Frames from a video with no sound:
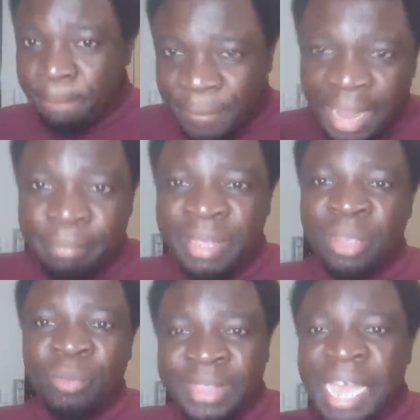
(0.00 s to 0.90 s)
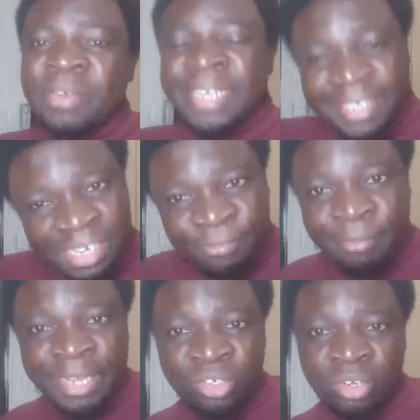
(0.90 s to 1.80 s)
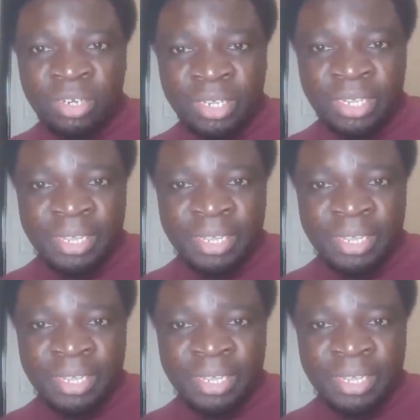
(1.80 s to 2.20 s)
maybe without his information.